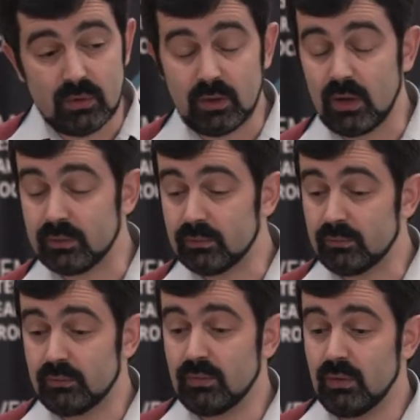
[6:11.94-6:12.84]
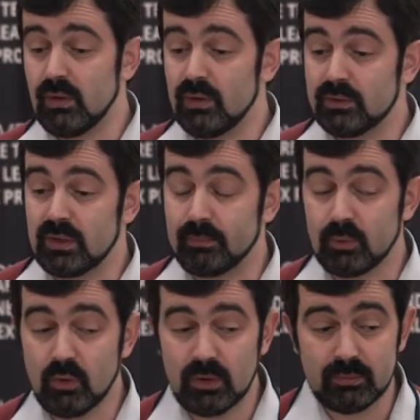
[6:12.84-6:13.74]
run some
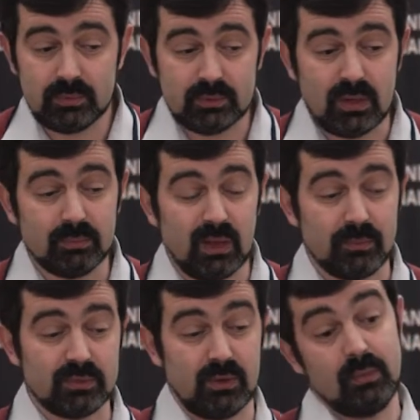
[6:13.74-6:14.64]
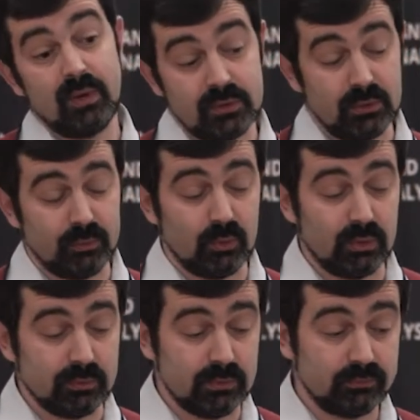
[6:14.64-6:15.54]
program, sometimes commercial
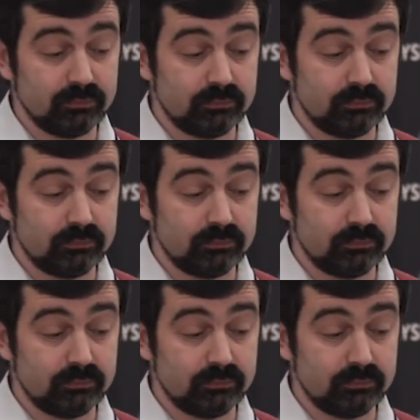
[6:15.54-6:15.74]
programs.